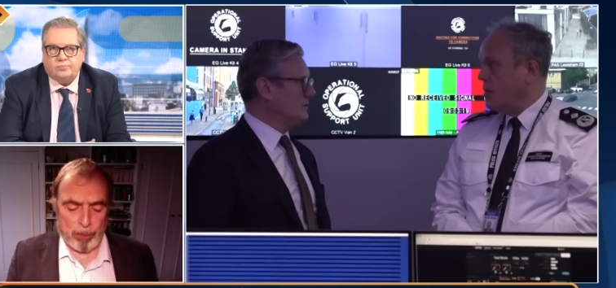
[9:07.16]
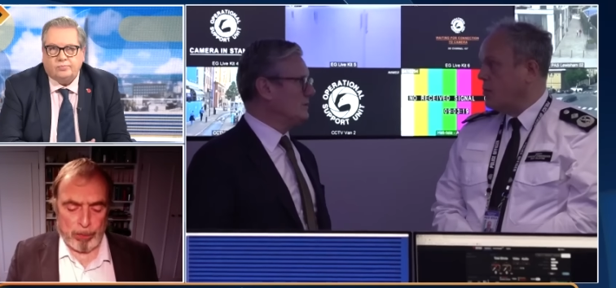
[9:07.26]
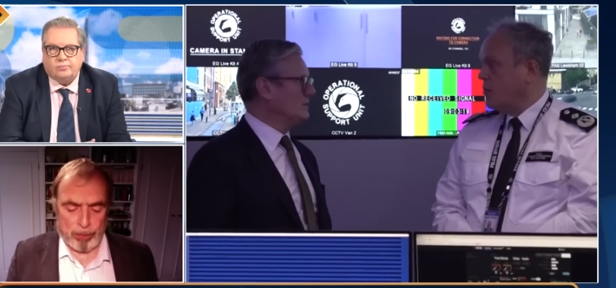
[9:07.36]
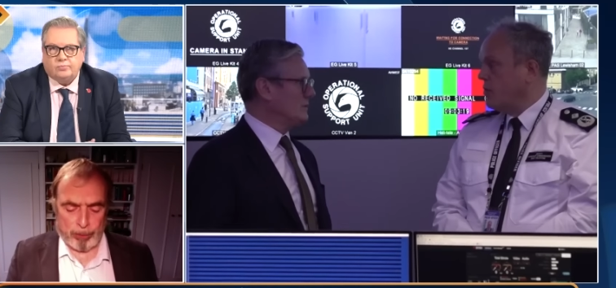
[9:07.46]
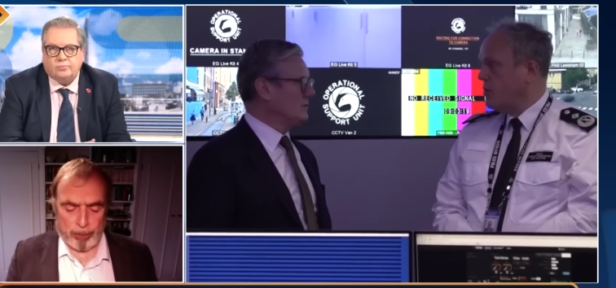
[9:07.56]

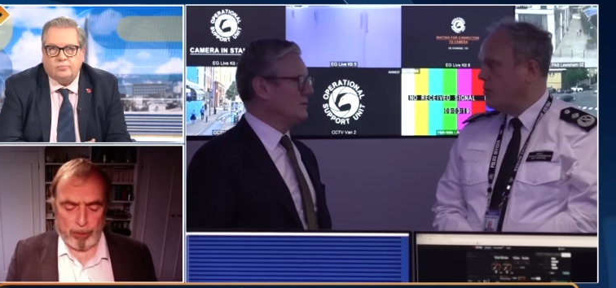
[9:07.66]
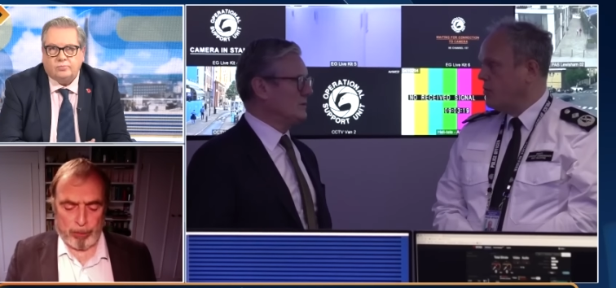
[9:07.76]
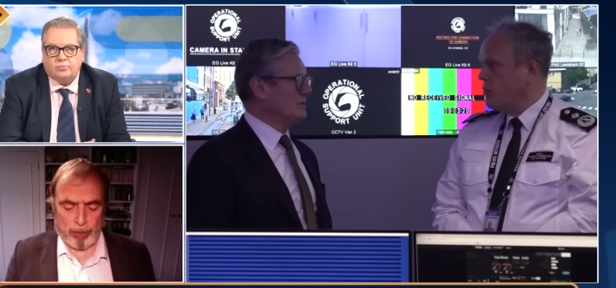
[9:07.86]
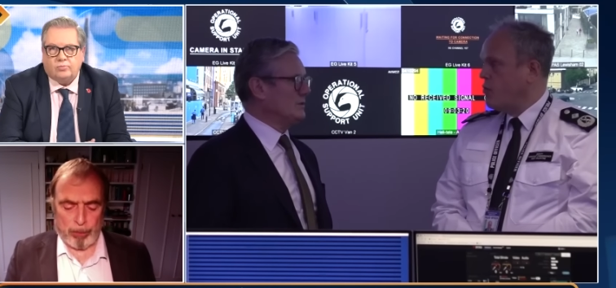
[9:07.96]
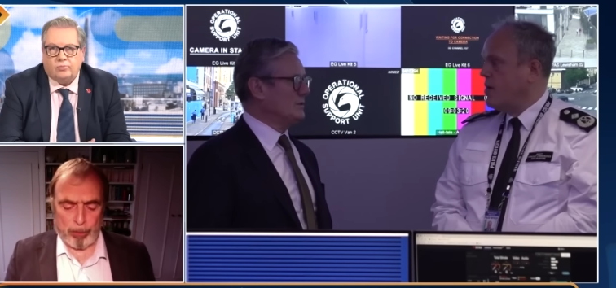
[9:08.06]
Speaker 1: is,
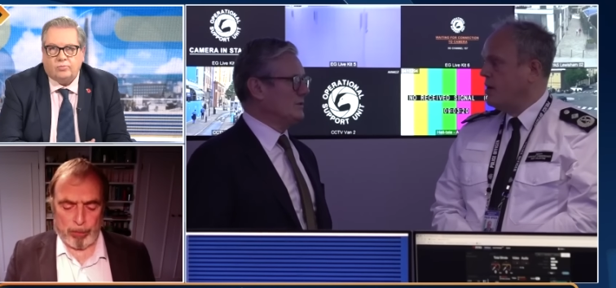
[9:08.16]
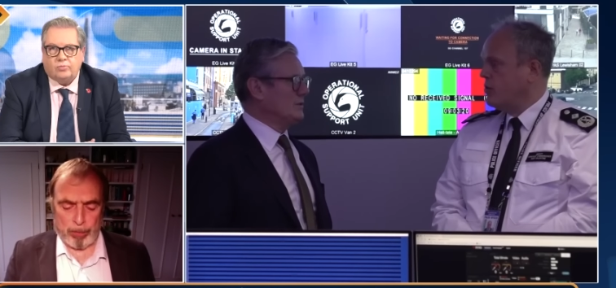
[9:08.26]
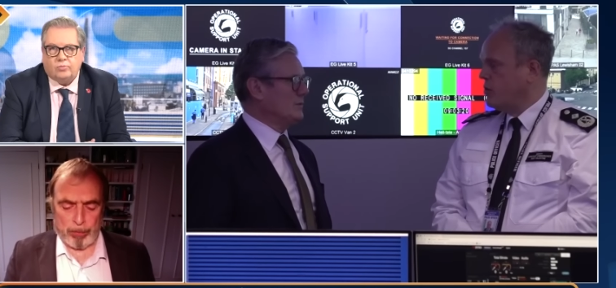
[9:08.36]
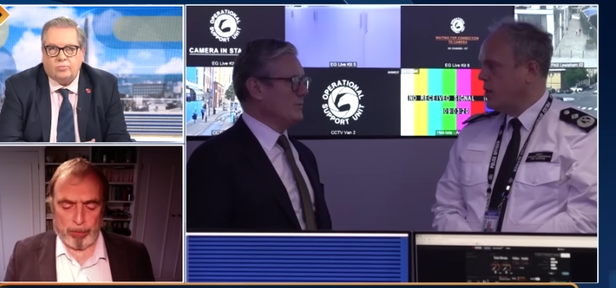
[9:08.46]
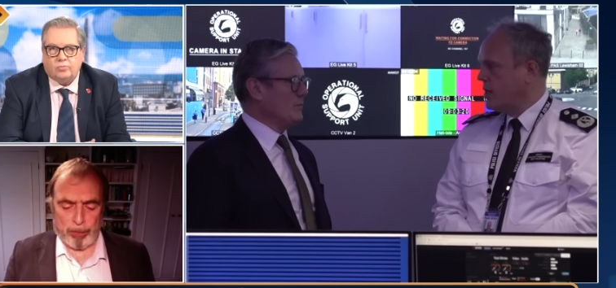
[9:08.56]
is not so
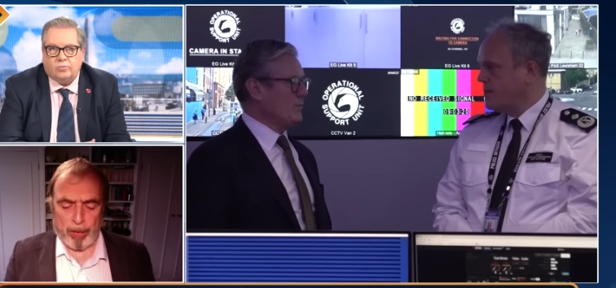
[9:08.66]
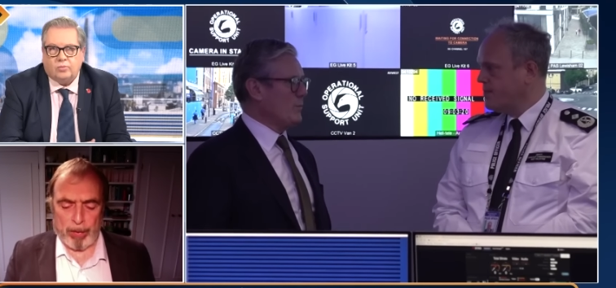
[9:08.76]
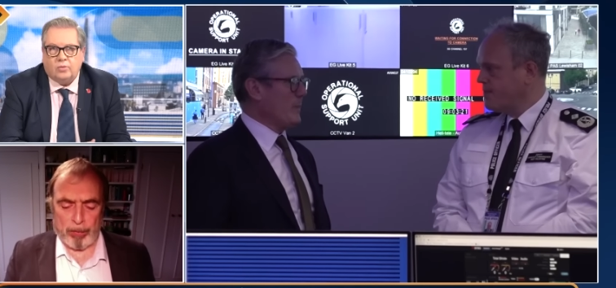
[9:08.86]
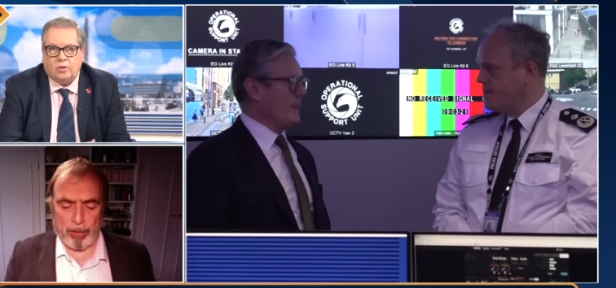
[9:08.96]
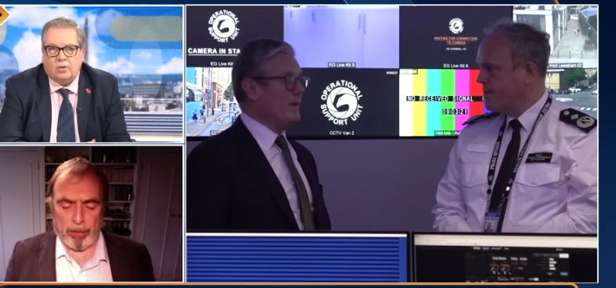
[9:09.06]
much
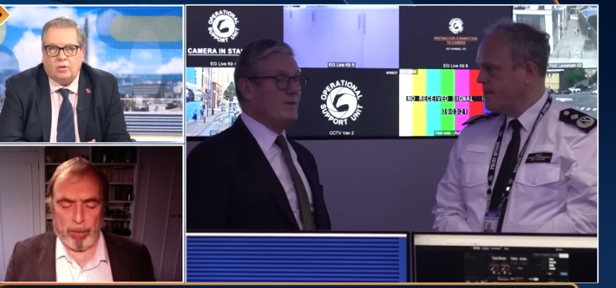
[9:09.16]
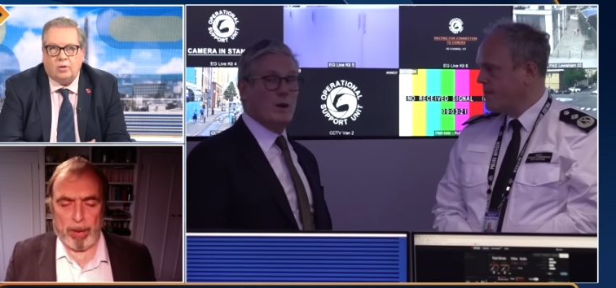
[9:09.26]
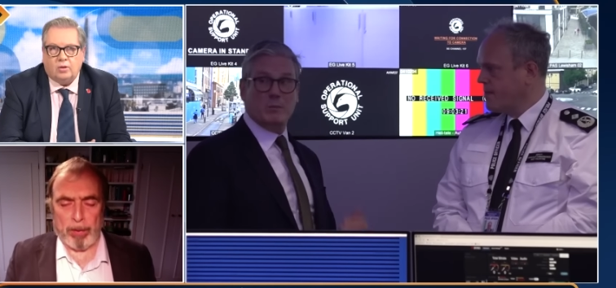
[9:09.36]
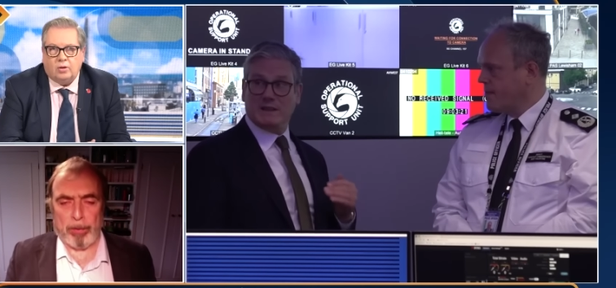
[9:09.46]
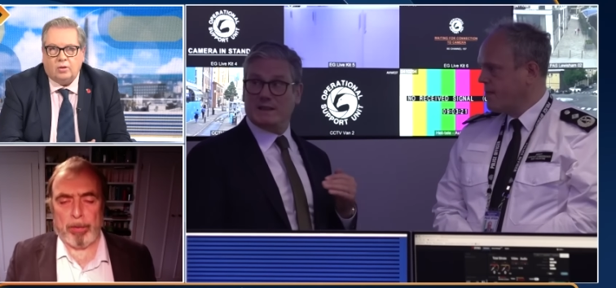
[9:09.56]
defied as
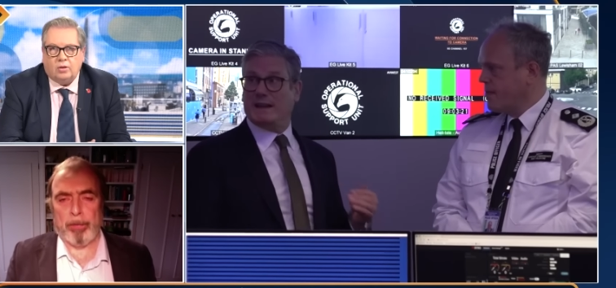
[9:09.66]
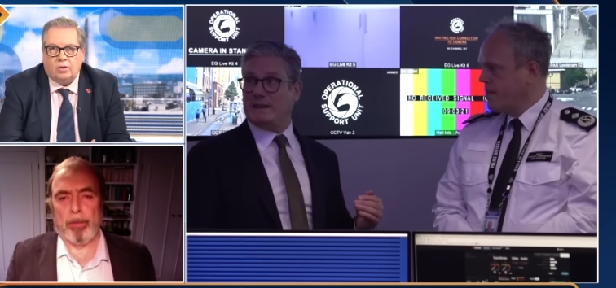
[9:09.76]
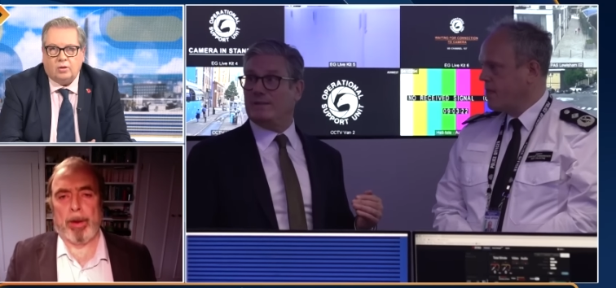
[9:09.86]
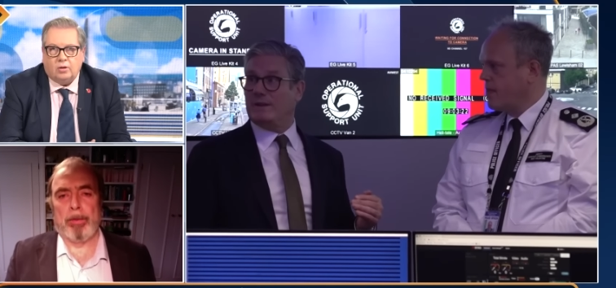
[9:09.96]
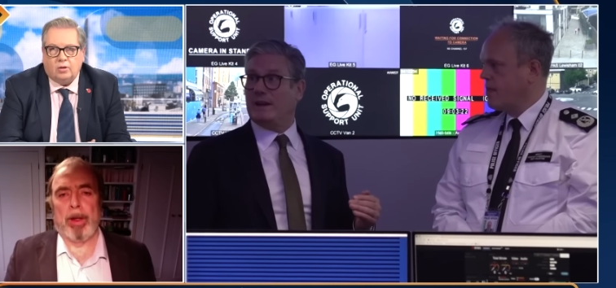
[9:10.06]
undermined in different
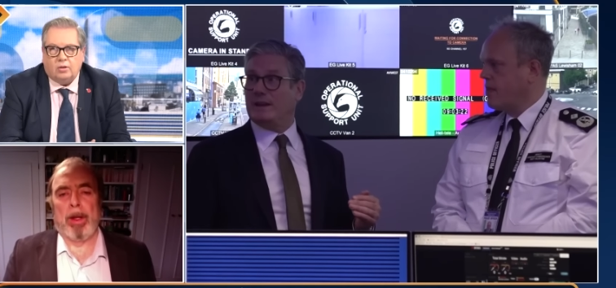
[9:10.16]
ways.